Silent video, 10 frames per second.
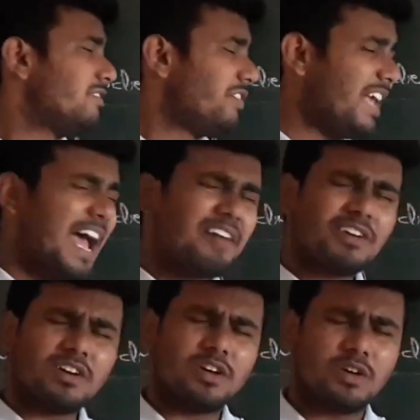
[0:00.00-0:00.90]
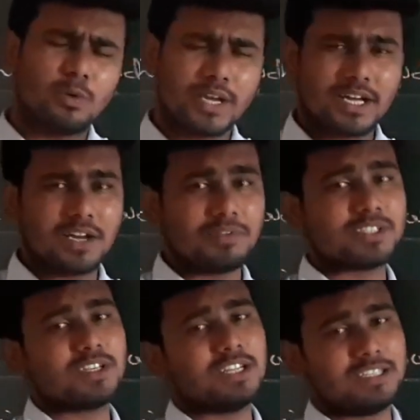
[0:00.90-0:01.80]
We have a quick
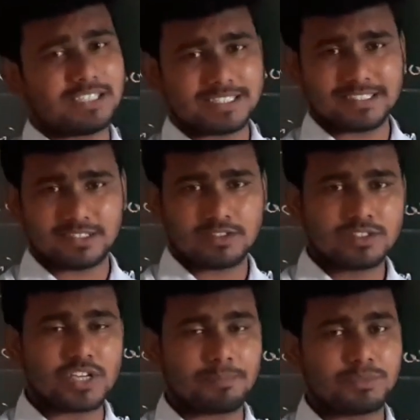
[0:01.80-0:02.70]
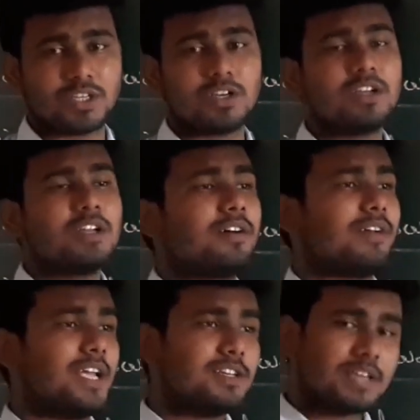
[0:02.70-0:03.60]
revision in this chapter,
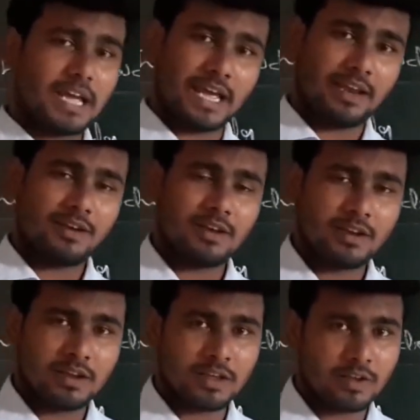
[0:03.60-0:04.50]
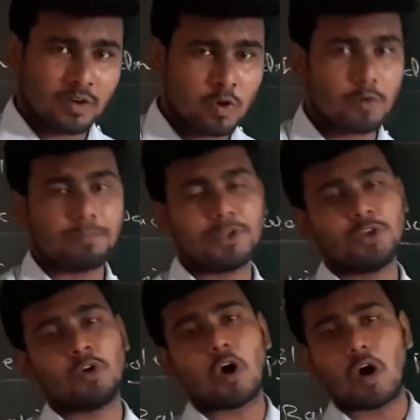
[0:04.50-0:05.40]
right? And hope
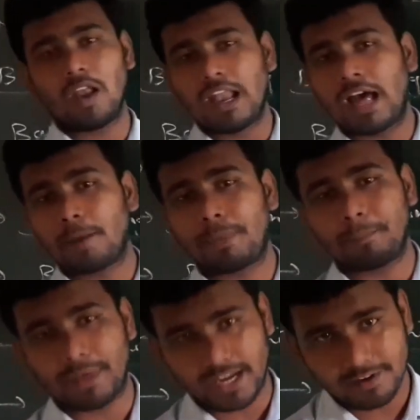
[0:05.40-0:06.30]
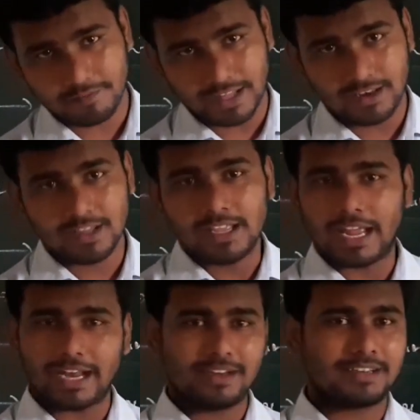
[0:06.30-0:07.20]
you all are preparing well,
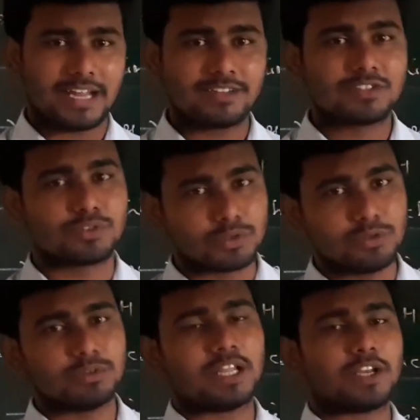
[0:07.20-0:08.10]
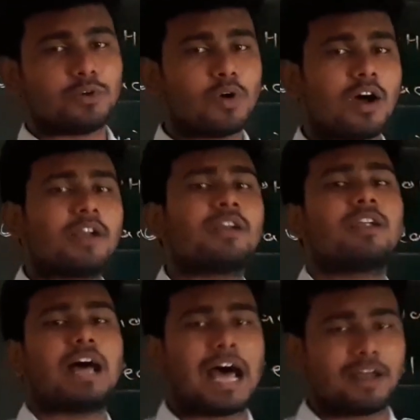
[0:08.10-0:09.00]
and that's true that you all
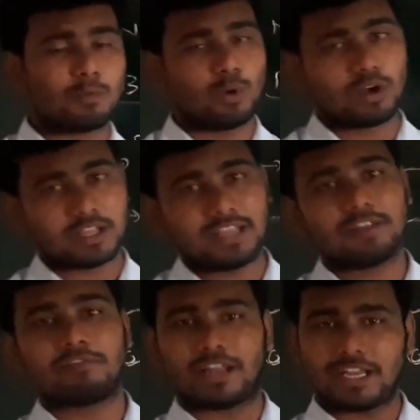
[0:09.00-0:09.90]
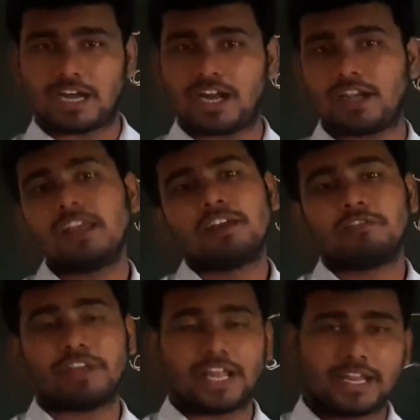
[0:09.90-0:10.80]
are working very
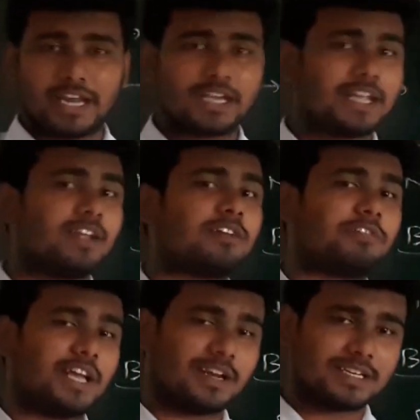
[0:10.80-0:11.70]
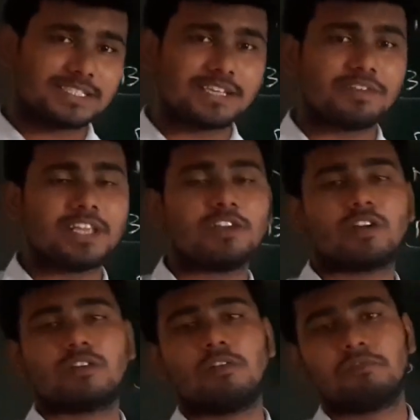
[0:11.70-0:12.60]
hard. We are receiving
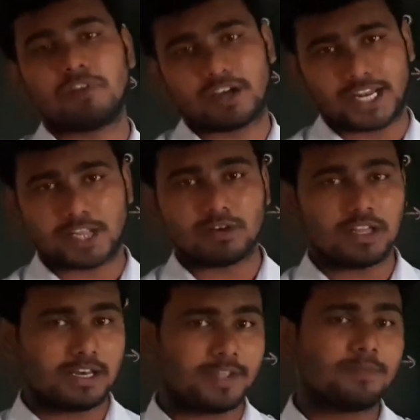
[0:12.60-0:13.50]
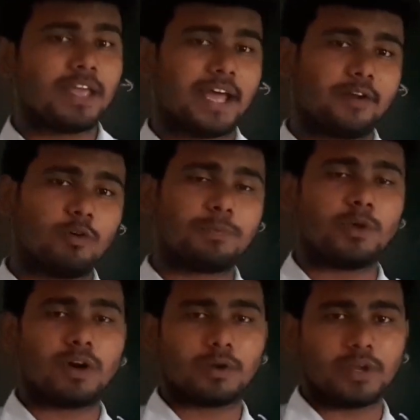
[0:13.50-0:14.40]
your homework regularly, and hope
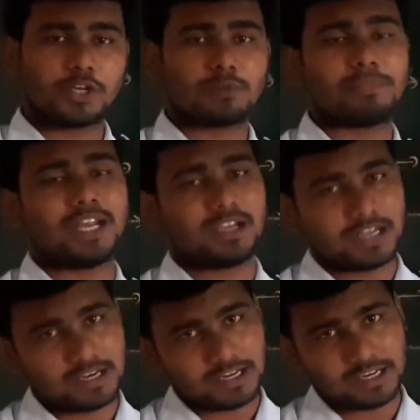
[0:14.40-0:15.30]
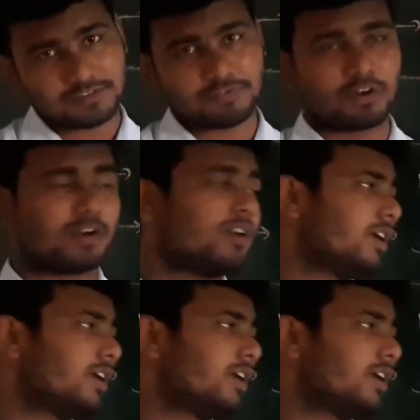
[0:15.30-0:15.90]
you are going to maintain it for